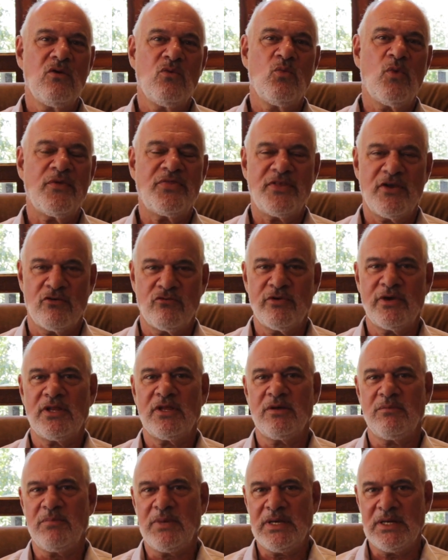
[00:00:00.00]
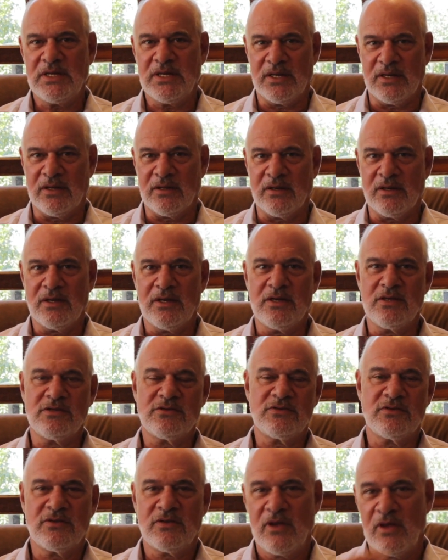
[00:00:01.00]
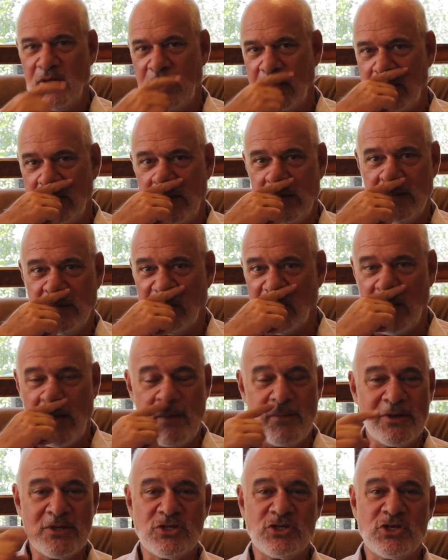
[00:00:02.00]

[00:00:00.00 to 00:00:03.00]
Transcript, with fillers: What they're really meaning is in climate